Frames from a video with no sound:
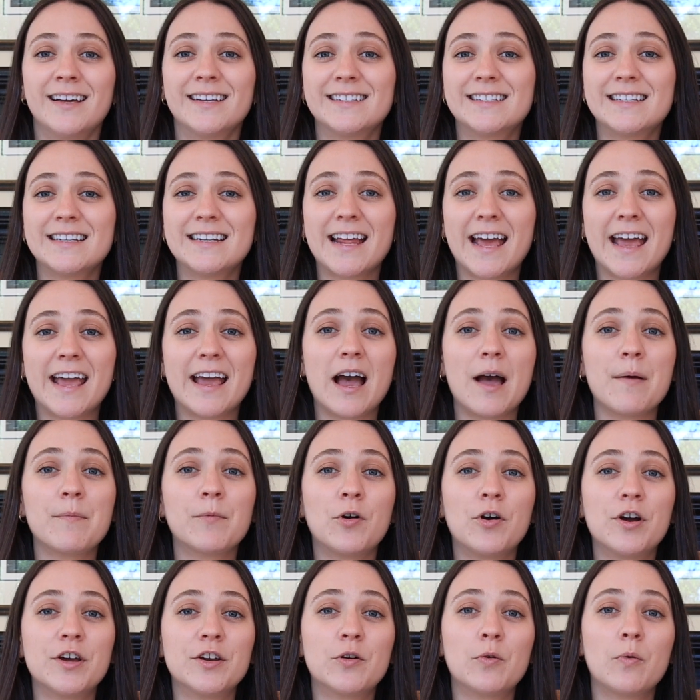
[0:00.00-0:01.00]
Today, I'm
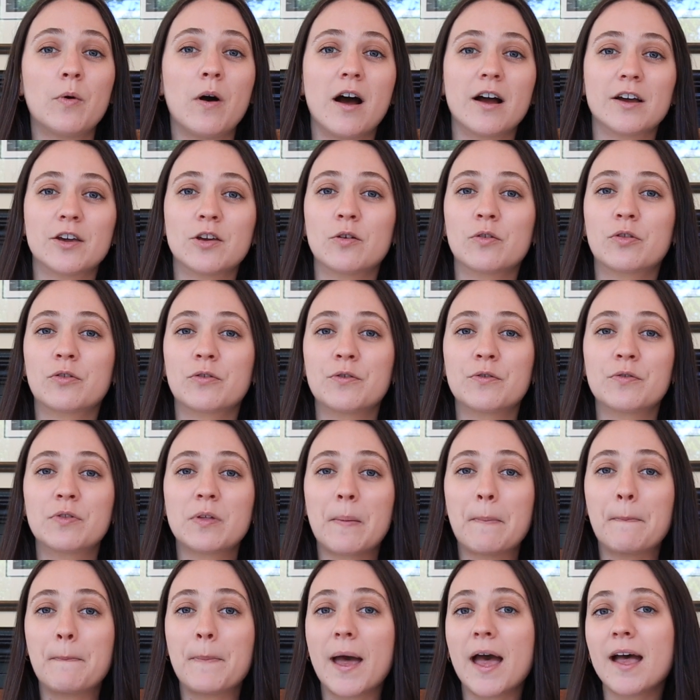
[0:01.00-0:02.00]
going to walk you through
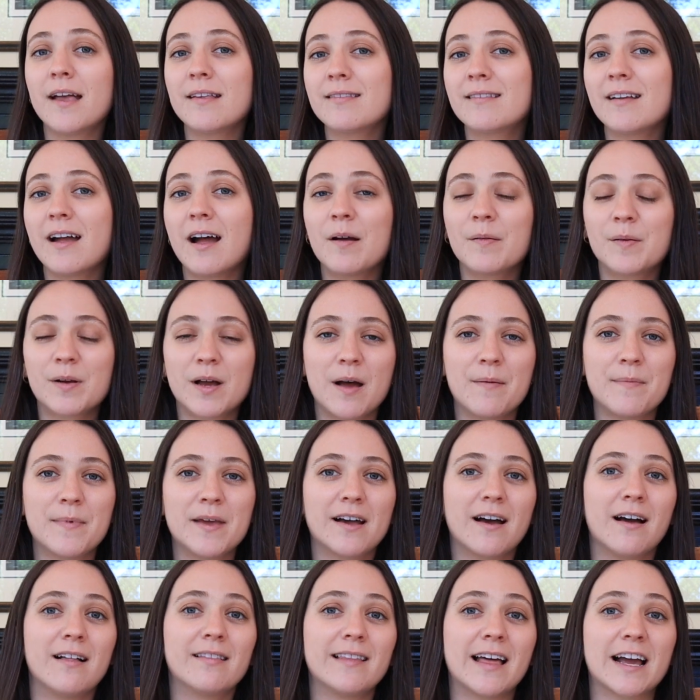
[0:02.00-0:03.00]
the best
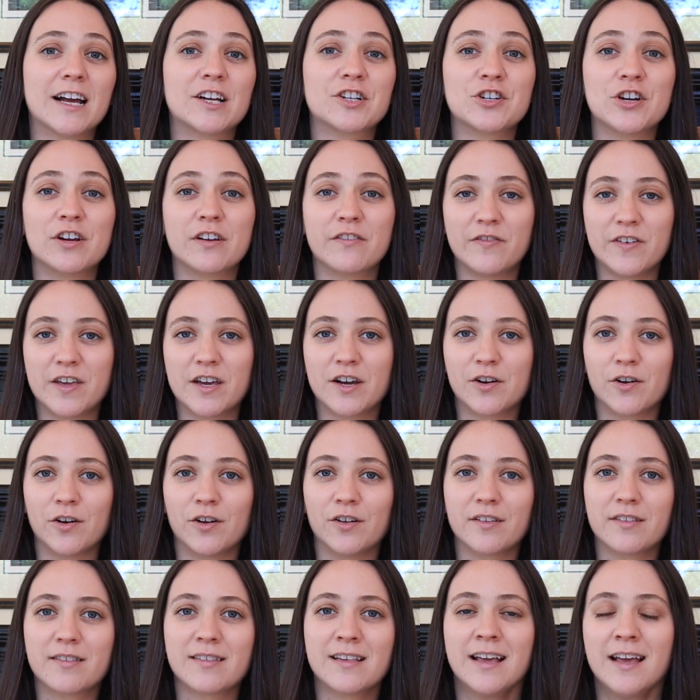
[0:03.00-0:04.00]
upcoming electric
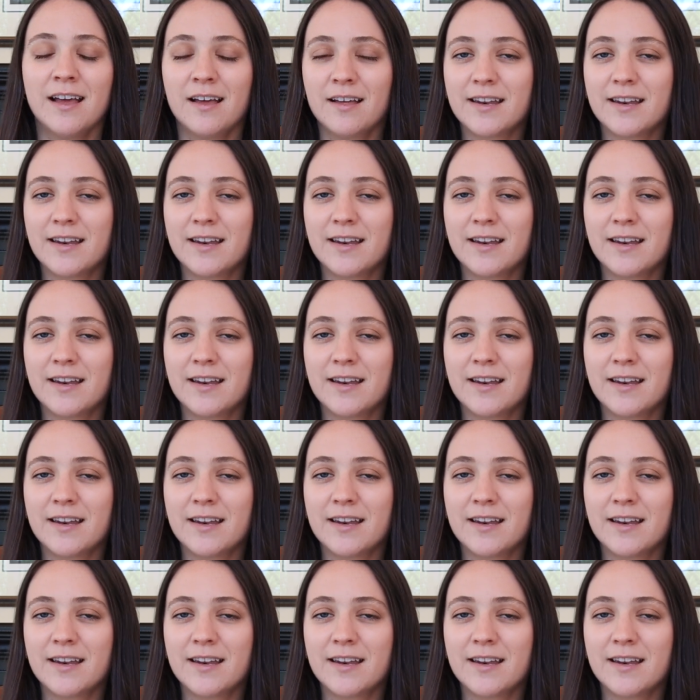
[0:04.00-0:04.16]
vehicles.